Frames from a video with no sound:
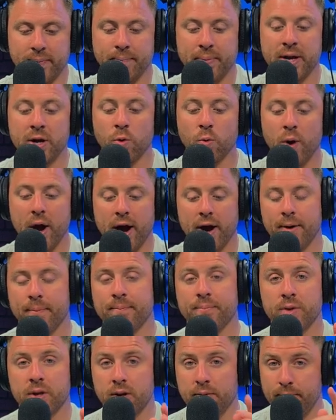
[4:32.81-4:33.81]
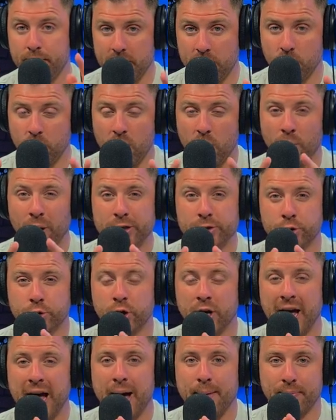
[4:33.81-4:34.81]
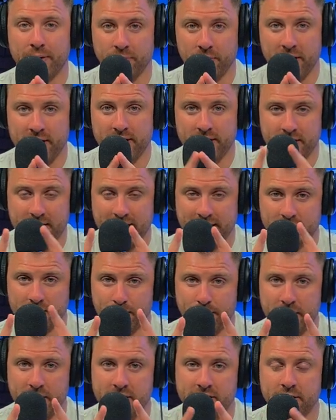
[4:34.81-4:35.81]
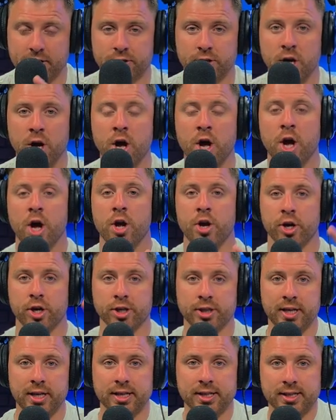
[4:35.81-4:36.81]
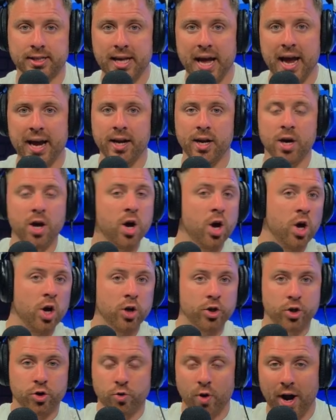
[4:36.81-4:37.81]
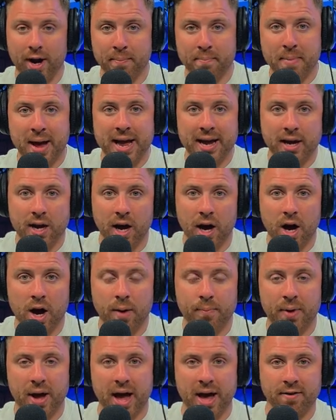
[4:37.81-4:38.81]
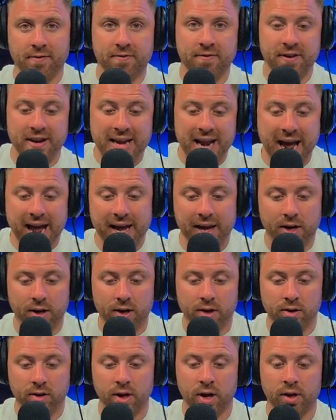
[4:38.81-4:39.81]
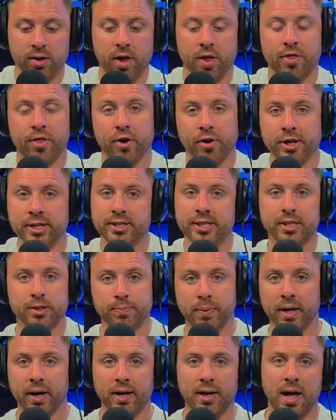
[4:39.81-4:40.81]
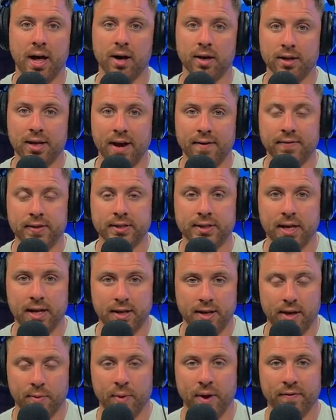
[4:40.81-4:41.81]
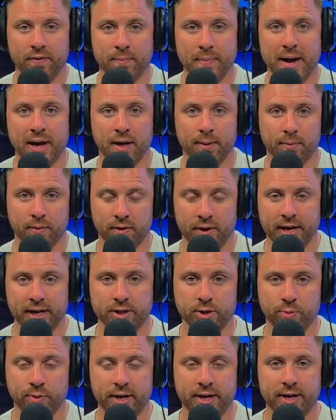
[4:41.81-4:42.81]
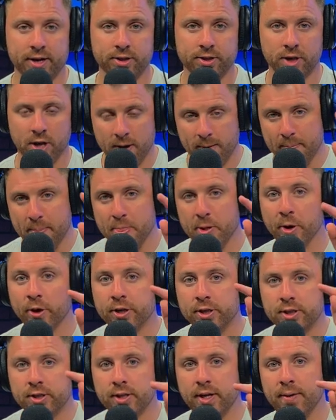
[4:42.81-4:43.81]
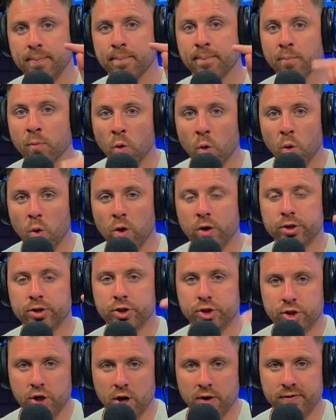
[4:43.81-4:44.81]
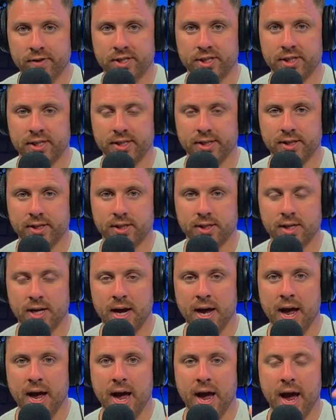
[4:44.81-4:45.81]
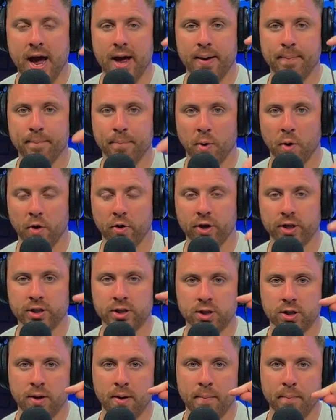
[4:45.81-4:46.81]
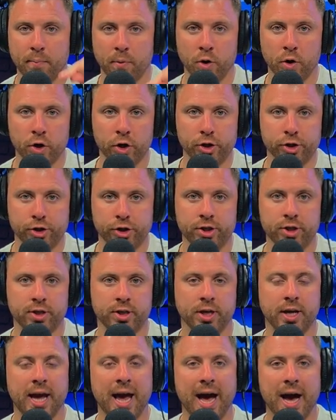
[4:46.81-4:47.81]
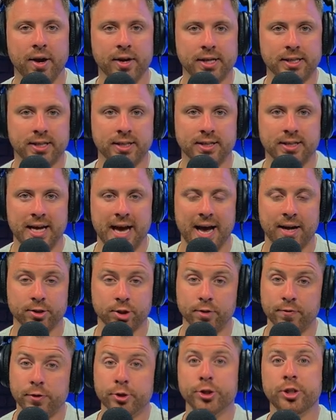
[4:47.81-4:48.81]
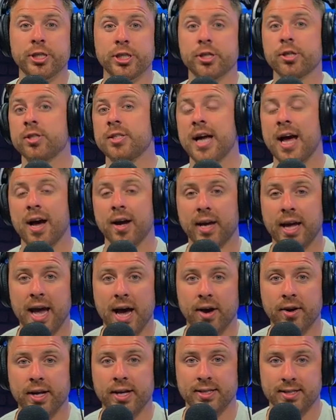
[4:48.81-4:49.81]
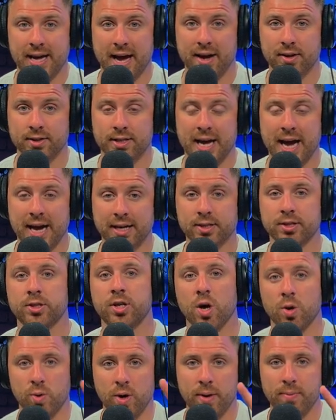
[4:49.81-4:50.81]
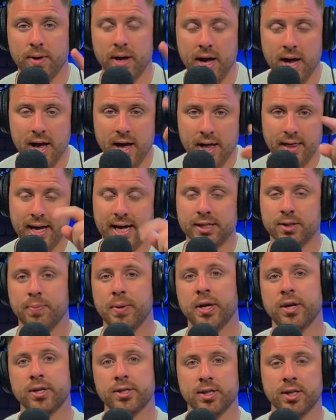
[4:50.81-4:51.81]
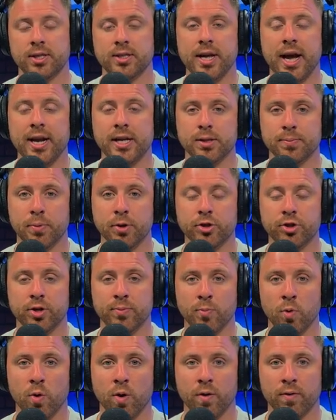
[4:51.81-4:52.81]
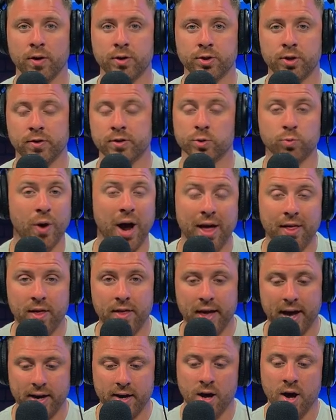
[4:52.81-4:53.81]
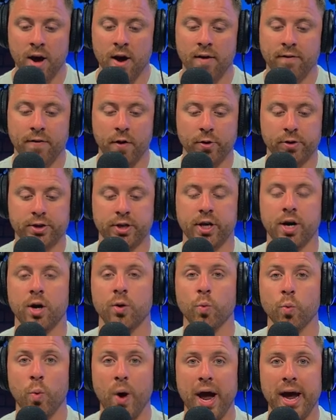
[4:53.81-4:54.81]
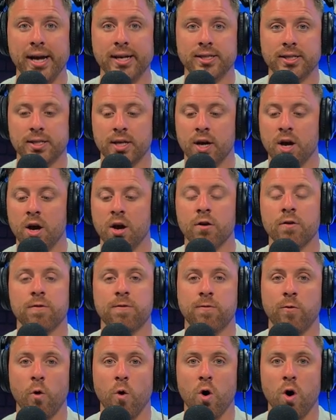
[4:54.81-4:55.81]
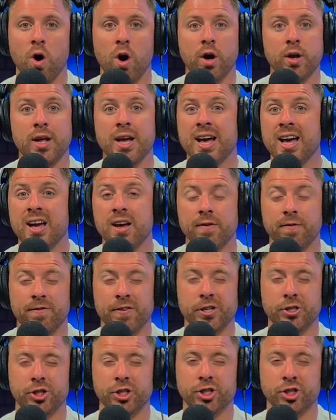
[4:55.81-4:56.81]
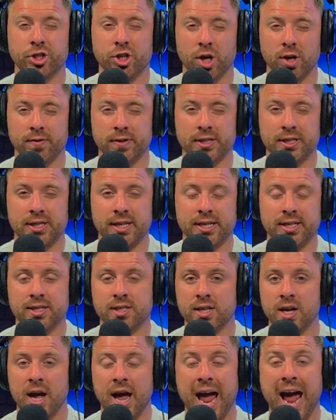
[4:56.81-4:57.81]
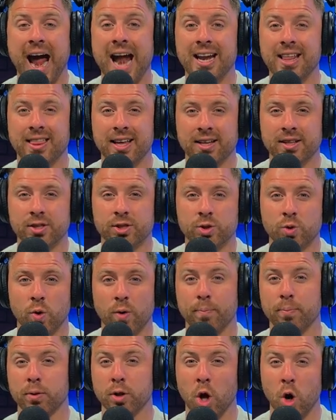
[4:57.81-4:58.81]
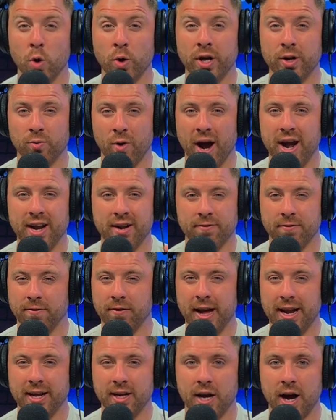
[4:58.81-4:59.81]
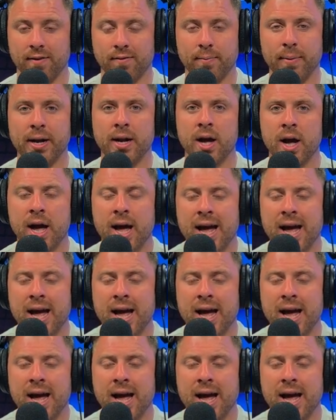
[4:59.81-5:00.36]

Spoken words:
Be aware. Watch what's going to happen. Ready? In the next coming years, you're going to see the state to try to make up and finagle the $36 billion deficit that we have to make up over the next 3 years. You're going to see more services and burdens pushed to counties and towns. So if you see your county and town taxes go up, that's because the state is pushing more of those services rather than focusing on waste, fraud, efficient services, anything of the sort, bloated, right, inflated government.